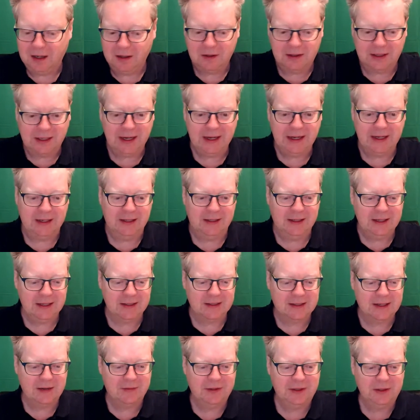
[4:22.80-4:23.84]
Okay,
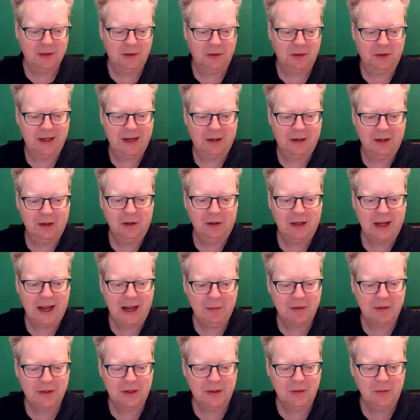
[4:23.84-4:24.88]
let's have a little look now. On
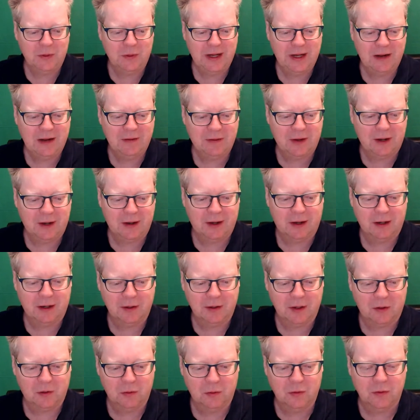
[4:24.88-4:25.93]
Amazon, we have
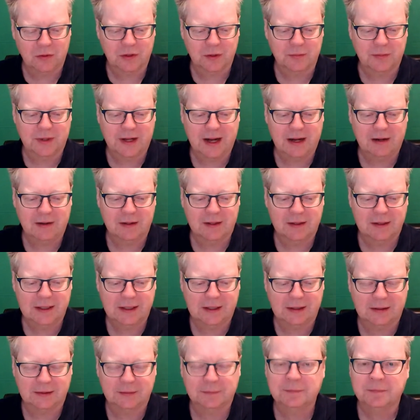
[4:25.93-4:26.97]
our awesome
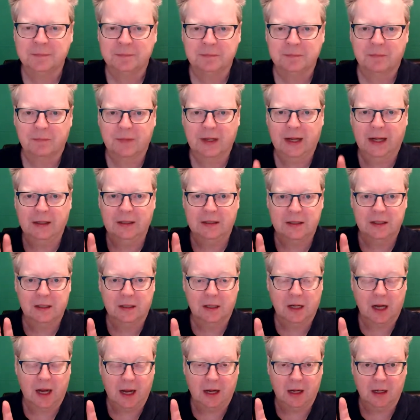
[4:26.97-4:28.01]
carousel. And
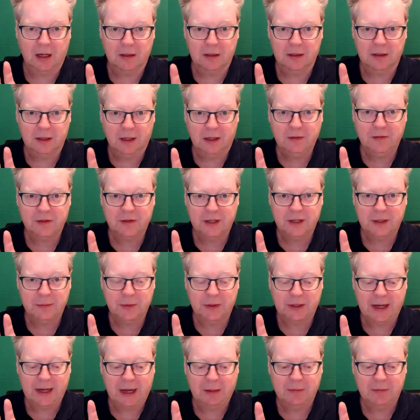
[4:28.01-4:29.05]
to live stream
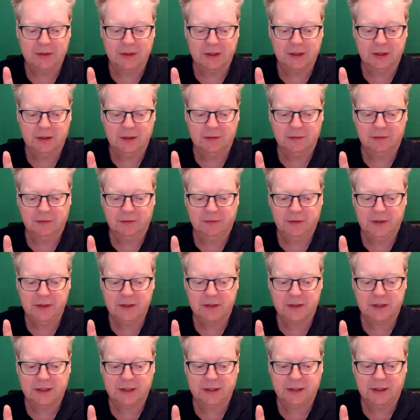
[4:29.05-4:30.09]
on Amazon,
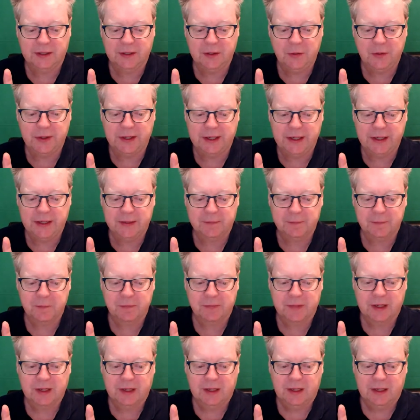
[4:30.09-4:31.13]
first thing you do need
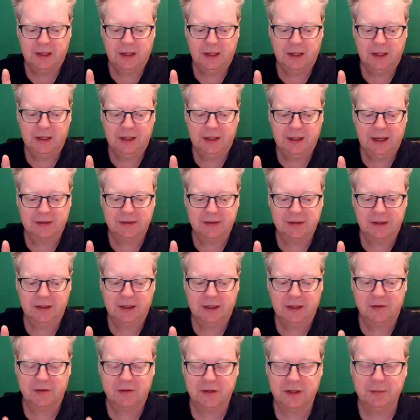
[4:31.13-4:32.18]
uh, as a
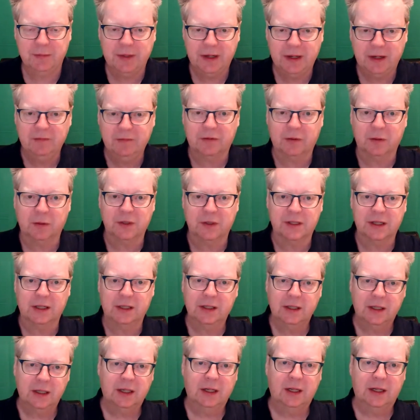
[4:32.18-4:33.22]
live stream influencer
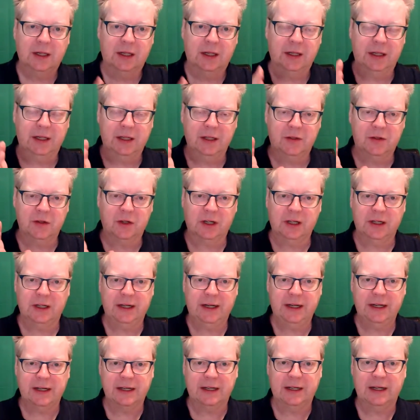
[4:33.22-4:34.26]
is you're going
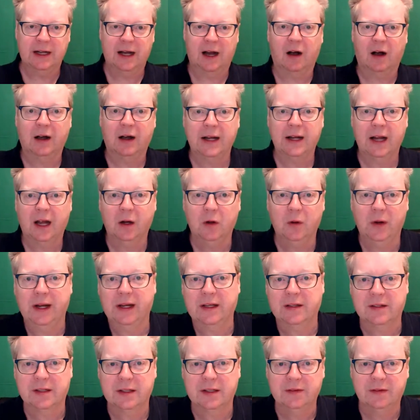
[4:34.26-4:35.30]
to need an
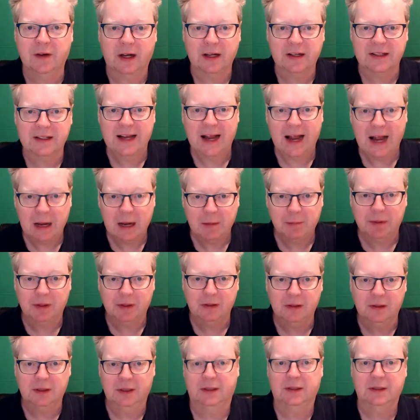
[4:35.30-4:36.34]
iOS device, an
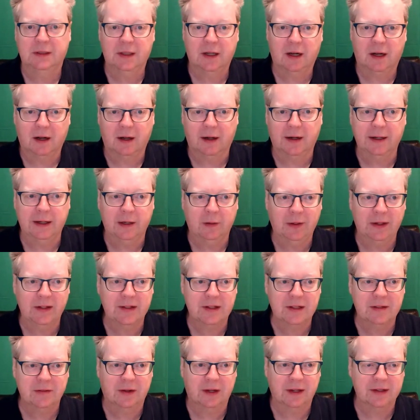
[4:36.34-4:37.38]
Apple
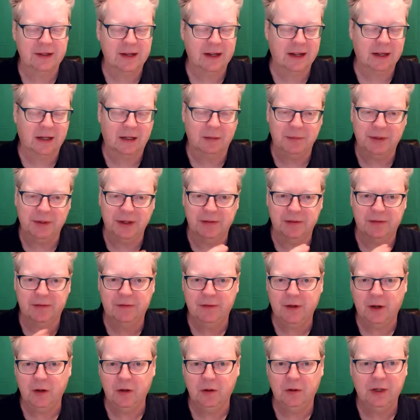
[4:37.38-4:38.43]
iOS device. Now, that can be a
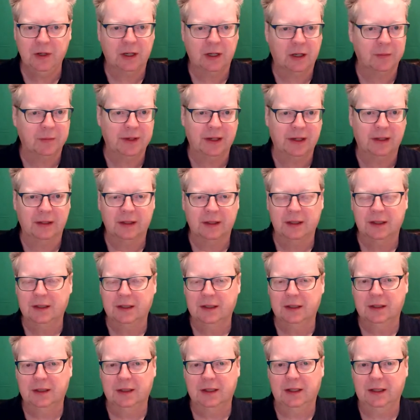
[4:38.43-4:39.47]
phone, it could be a
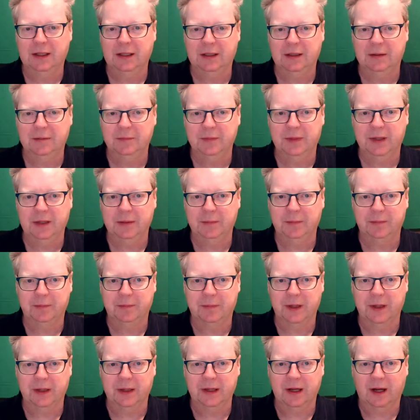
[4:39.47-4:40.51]
um, a,
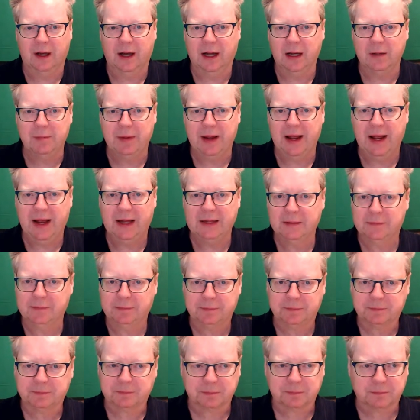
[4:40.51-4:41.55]
an iPad,
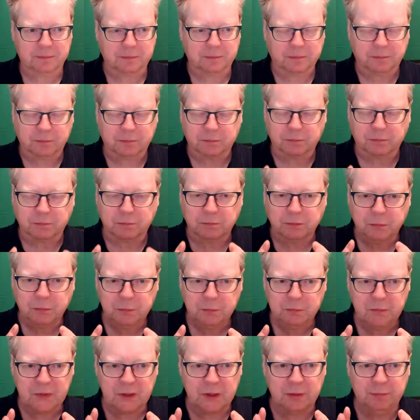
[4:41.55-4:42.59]

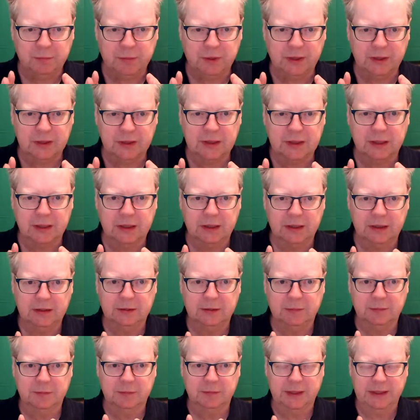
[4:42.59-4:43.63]
but uh,
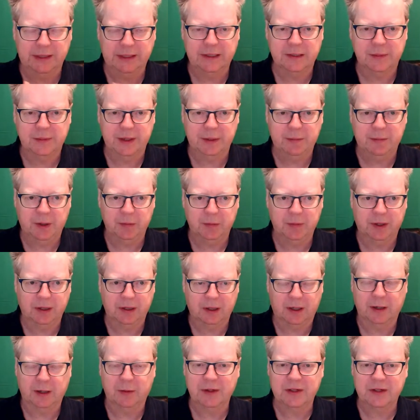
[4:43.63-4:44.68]
but needs to be a mobile
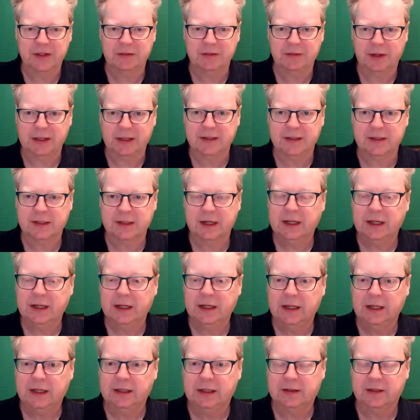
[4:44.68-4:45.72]
iOS device.
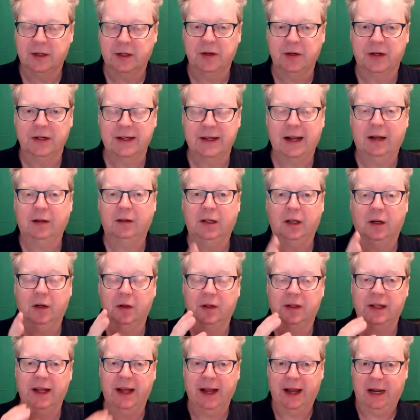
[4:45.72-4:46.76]
So you can download
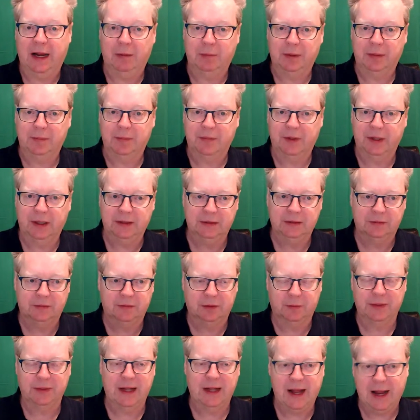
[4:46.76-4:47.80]
the app, and
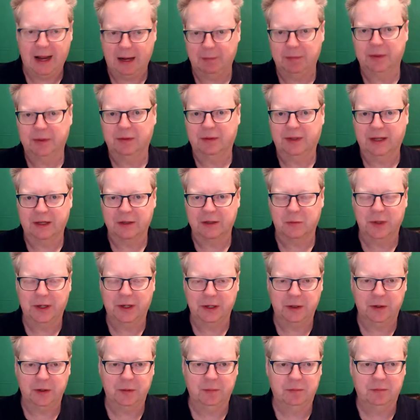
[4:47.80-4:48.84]
from the app, that's where
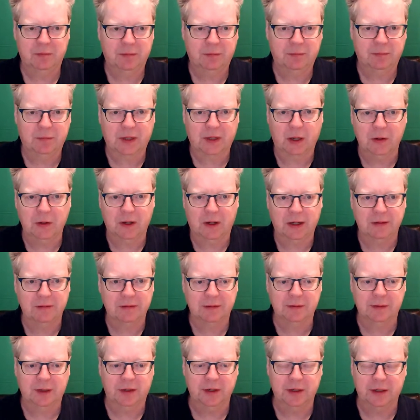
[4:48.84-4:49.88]
you go live.
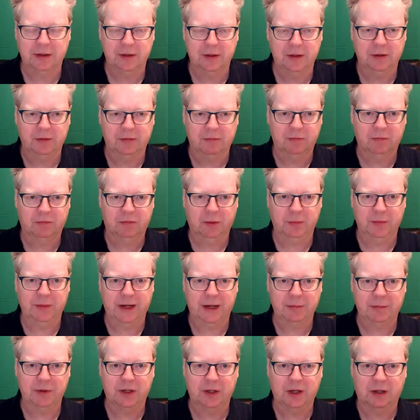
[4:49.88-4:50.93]
And you, you, from the
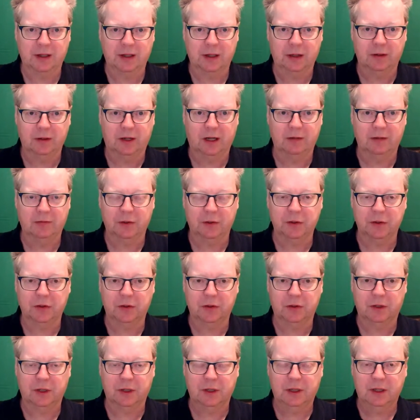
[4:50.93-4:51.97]
app, you can either go live on
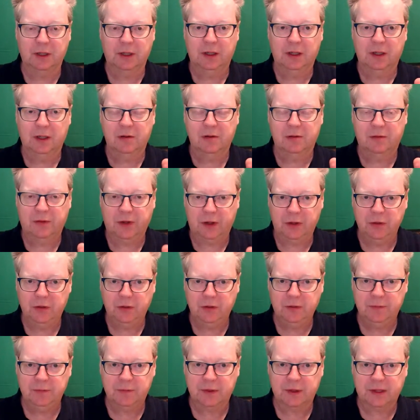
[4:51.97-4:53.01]
your
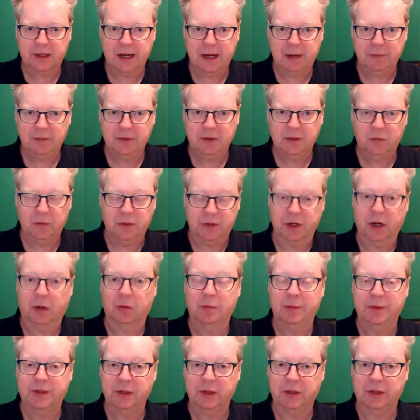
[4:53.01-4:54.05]
phone camera, which I will
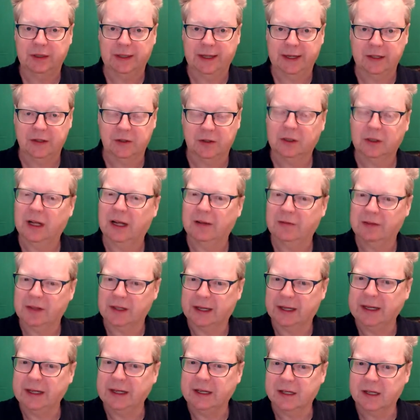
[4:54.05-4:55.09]
be doing later on. I have the
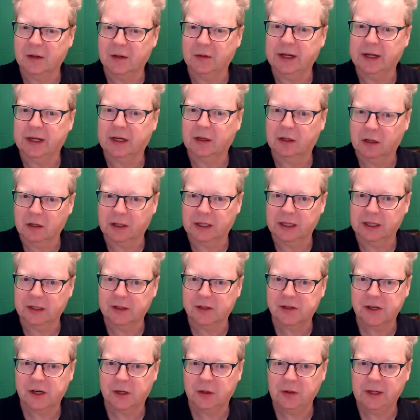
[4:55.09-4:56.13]
ketonic cooking
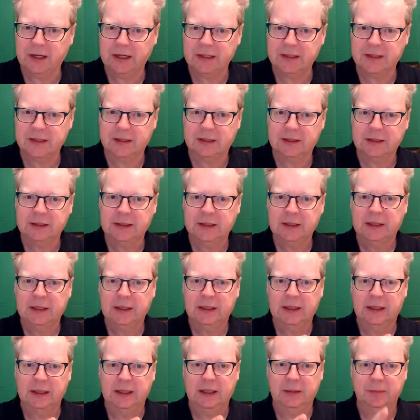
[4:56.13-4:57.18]
show later,
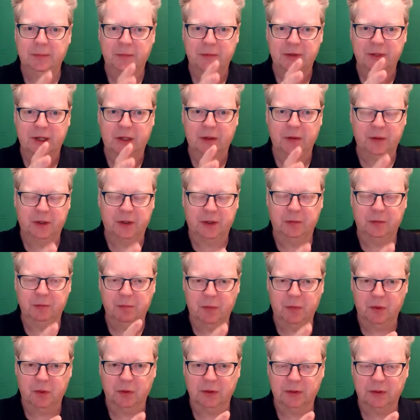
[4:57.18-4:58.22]
um, so you can
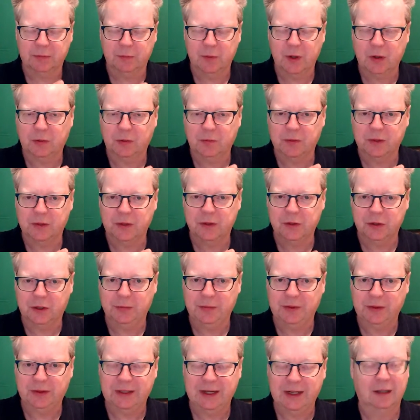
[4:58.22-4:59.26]
more than welcome to join
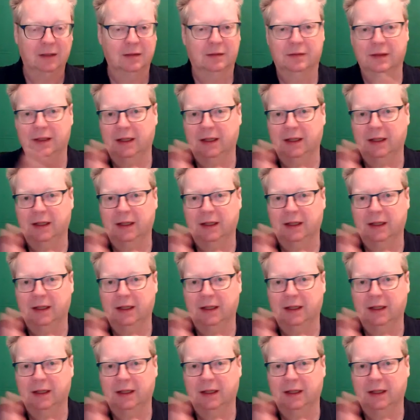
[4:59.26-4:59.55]
me on that.